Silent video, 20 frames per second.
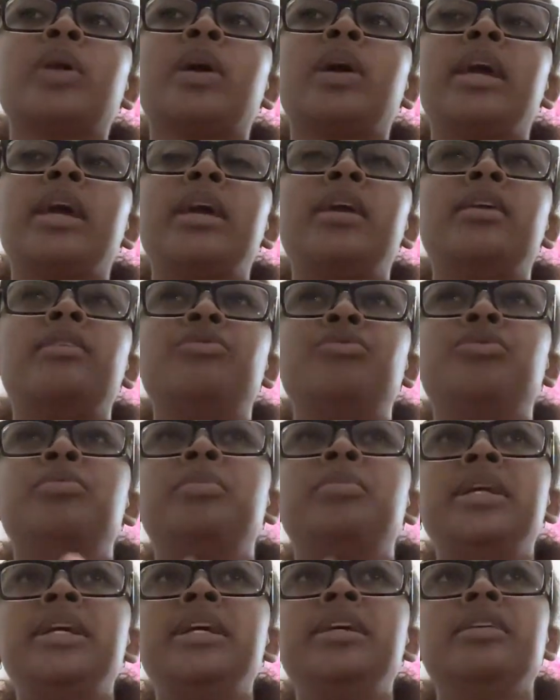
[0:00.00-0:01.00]
and for
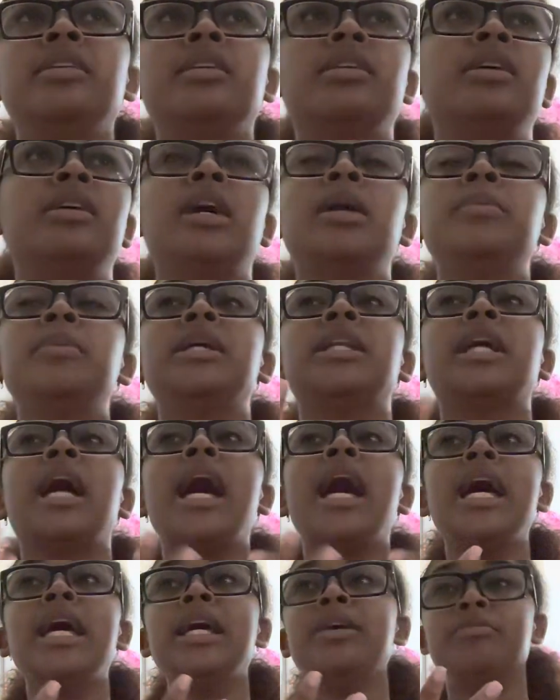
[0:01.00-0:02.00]
being, I mean,
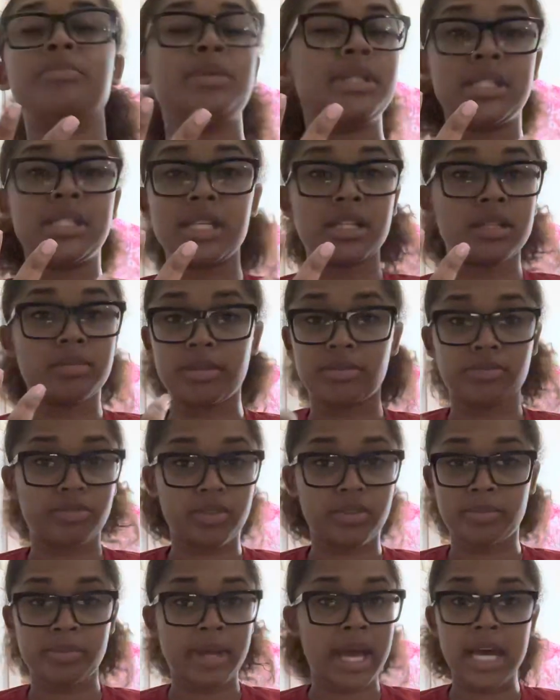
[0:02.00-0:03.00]
I've been celibate
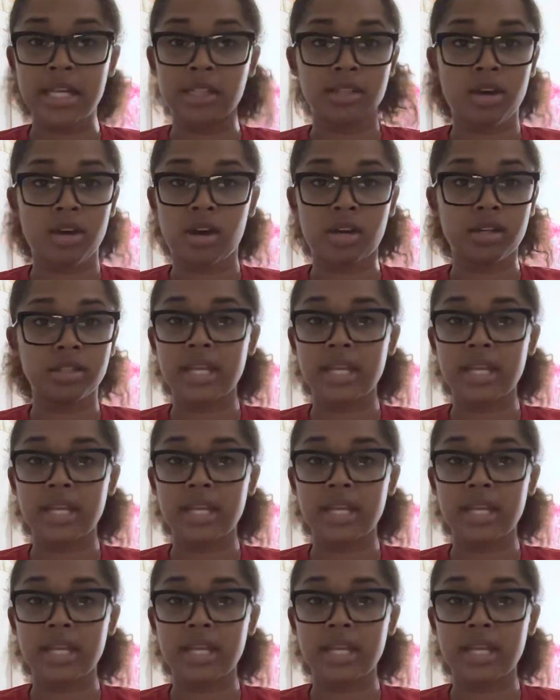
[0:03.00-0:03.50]
for mad long.